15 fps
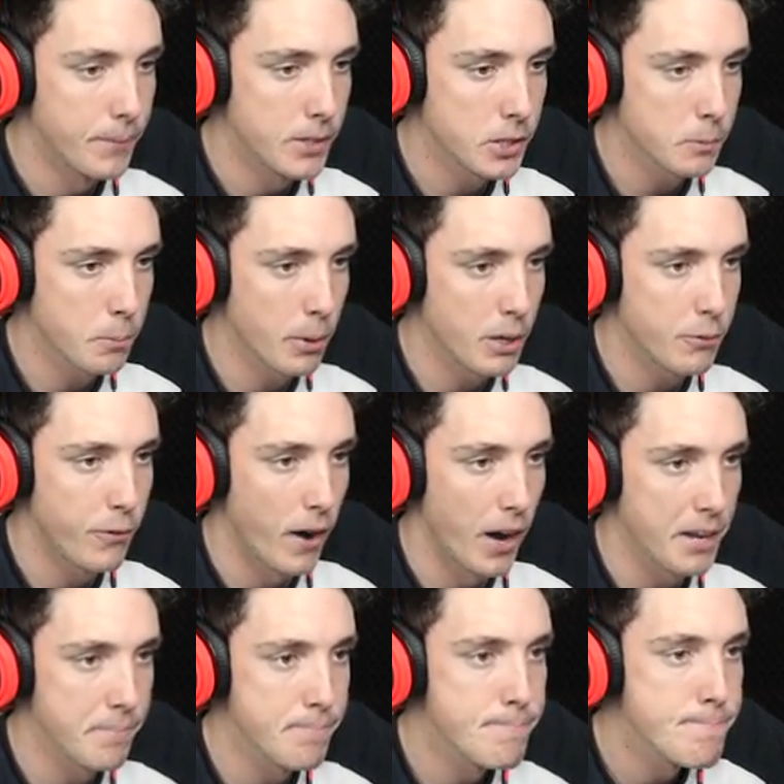This is pretty
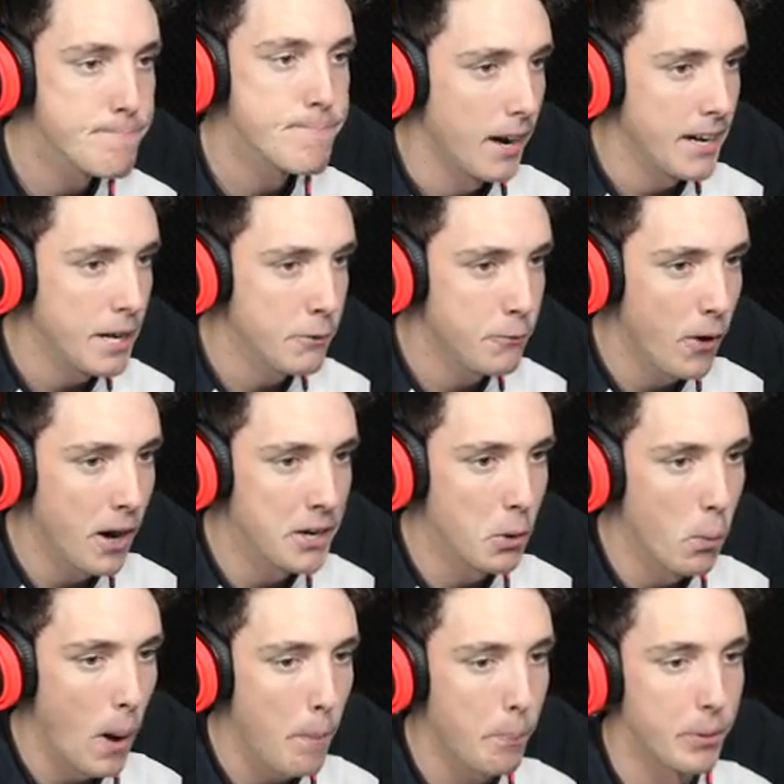fun. I need to find a
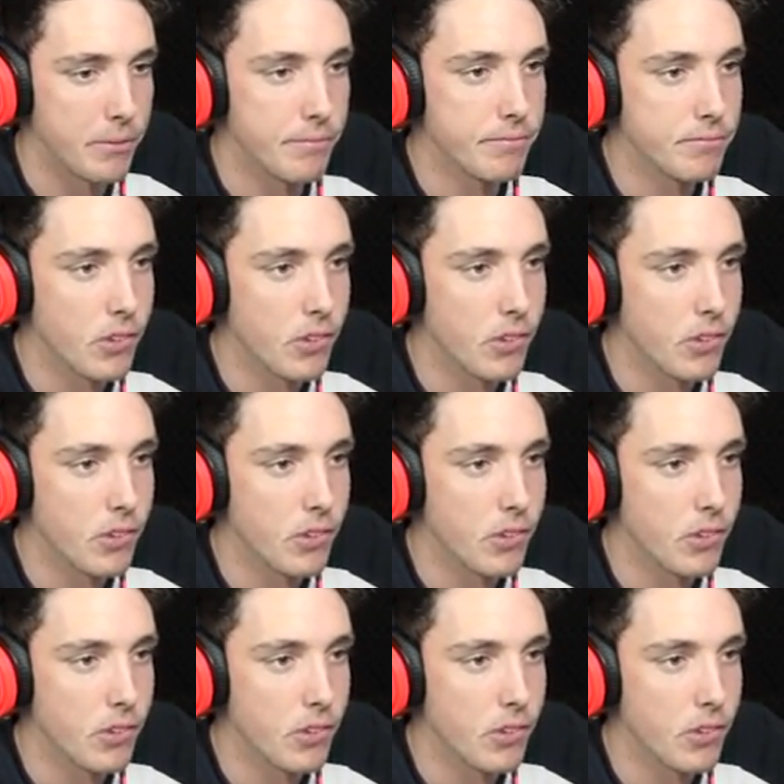weapon.